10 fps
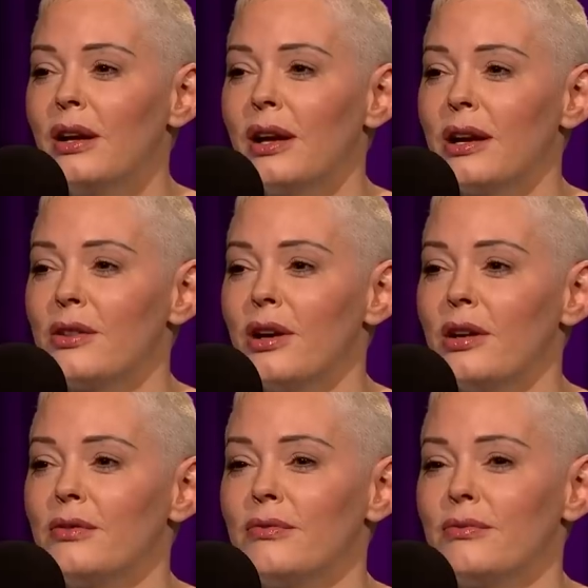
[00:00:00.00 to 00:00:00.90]
And I
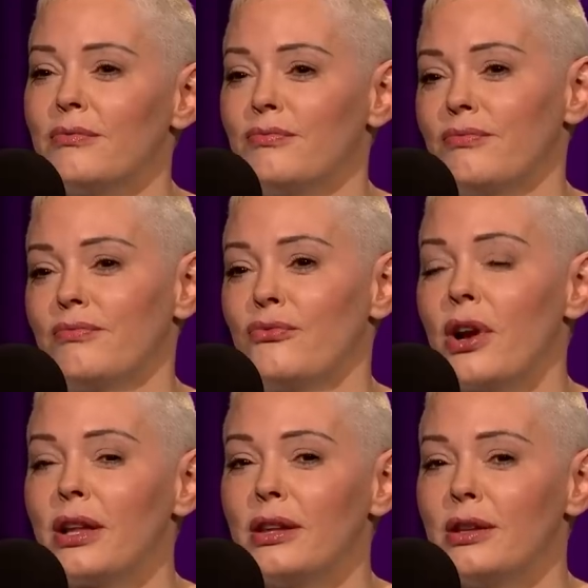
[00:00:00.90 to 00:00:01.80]
thought,
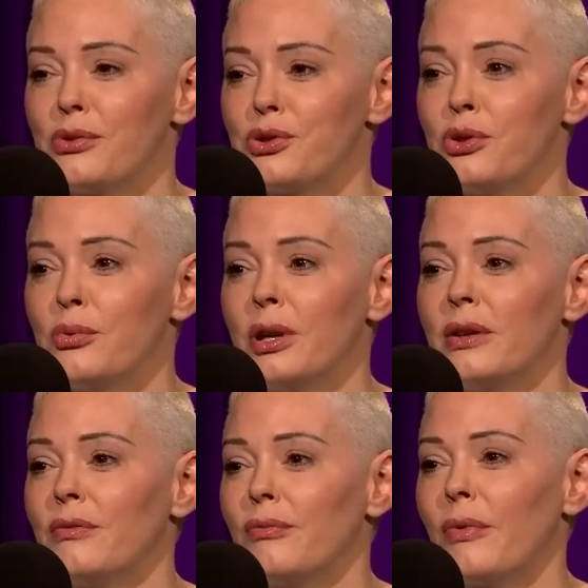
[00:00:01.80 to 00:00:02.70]
frankly, they were stupid.
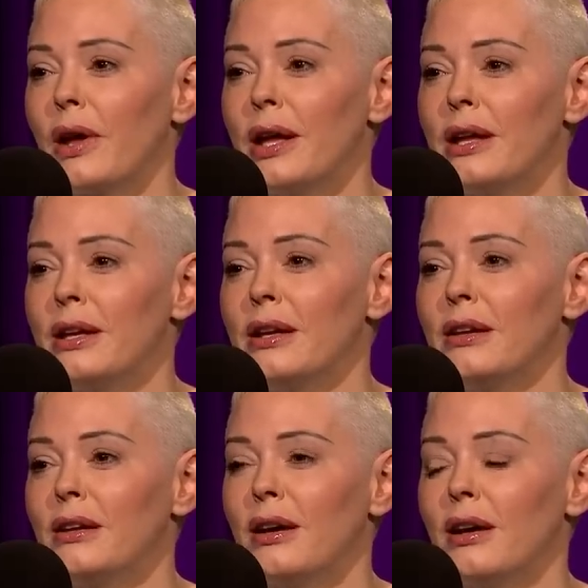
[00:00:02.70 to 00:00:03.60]
And
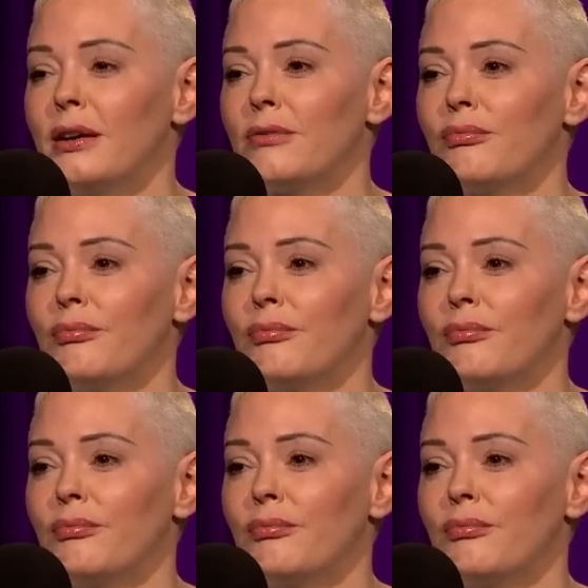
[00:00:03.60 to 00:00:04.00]
so you never